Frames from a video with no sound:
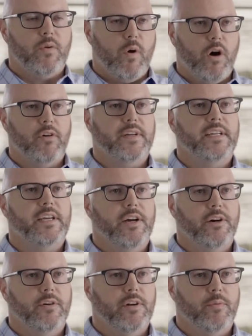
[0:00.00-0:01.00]
quality
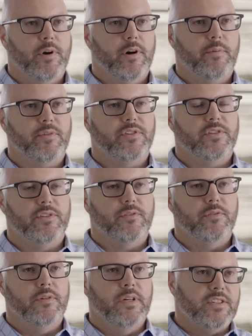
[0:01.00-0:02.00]
code and we were able
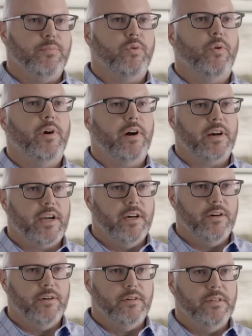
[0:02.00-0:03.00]
to deploy our
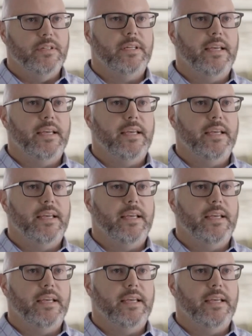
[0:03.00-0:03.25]
code